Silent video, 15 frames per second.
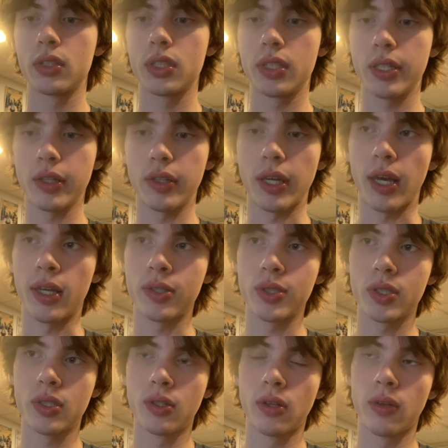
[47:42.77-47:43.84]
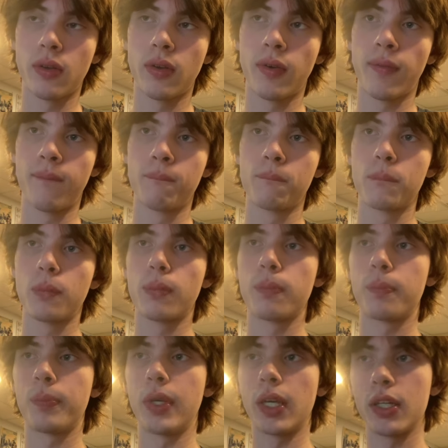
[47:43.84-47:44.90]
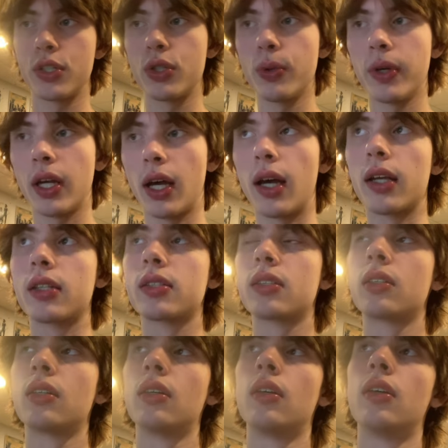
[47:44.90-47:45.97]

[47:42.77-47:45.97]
Teal Dance, Pikachu EX,